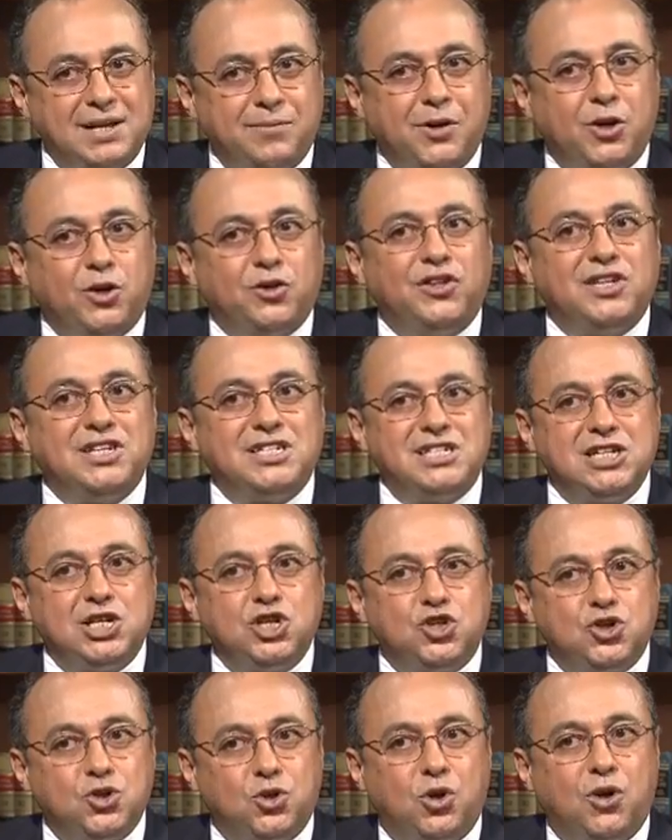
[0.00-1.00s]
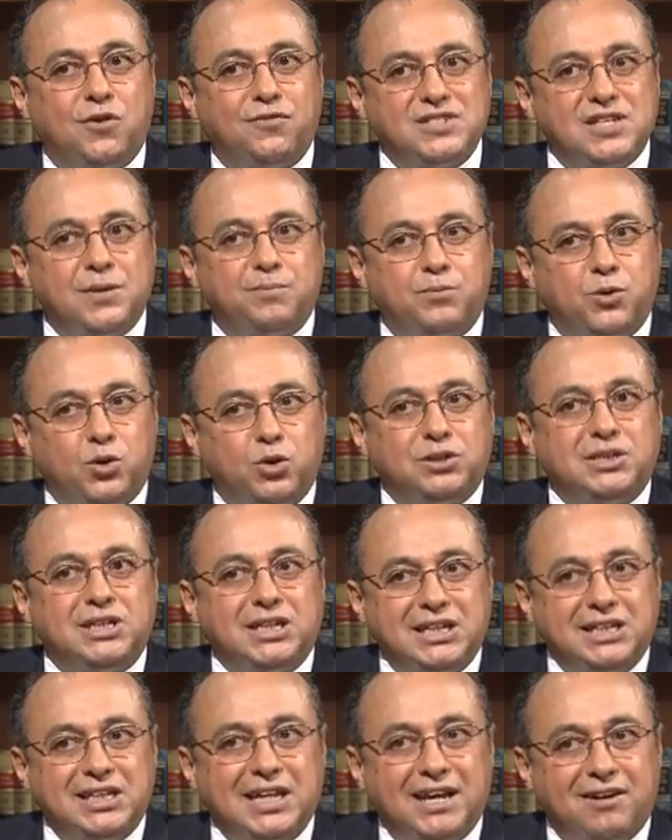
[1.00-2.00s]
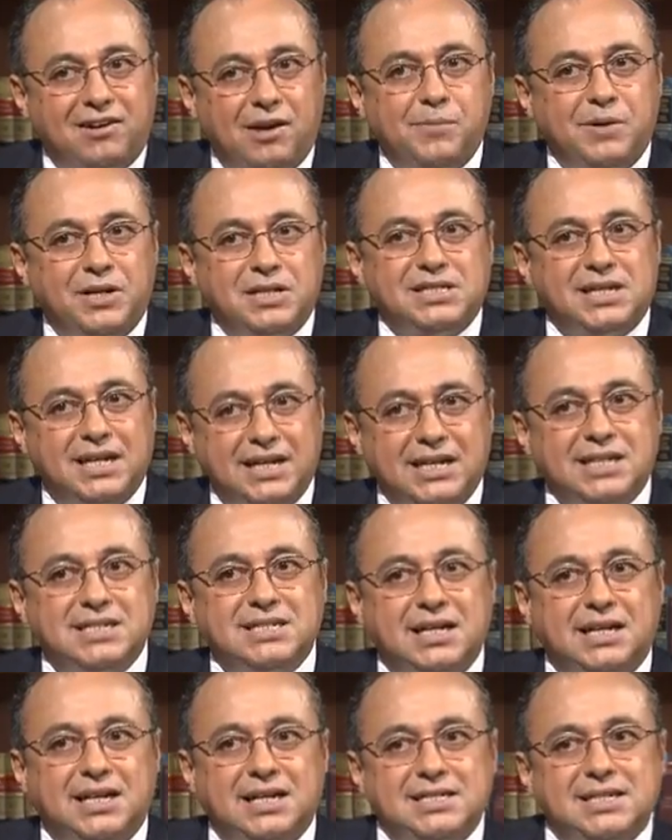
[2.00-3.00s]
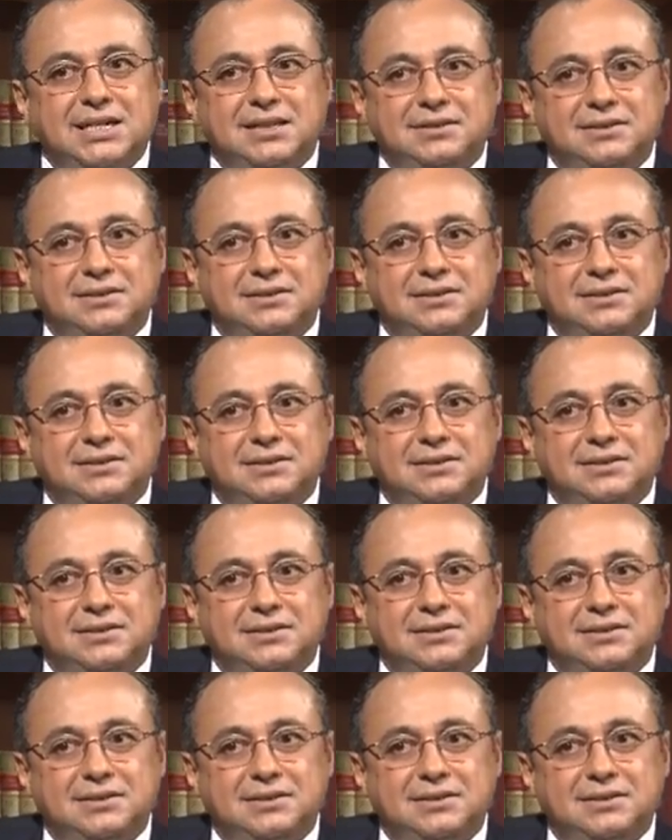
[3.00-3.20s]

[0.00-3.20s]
about this issue of supporting the rebels against al-Assad.